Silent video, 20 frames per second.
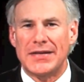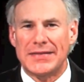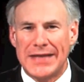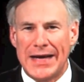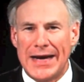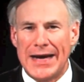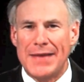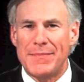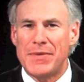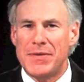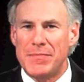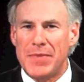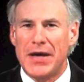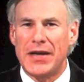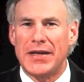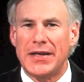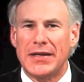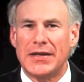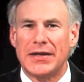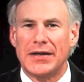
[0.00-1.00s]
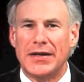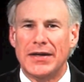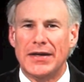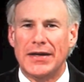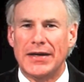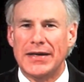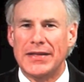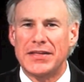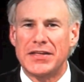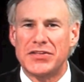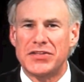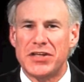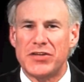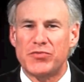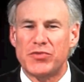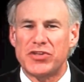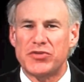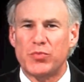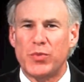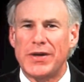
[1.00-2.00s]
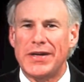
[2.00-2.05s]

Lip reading: time and money in this interest.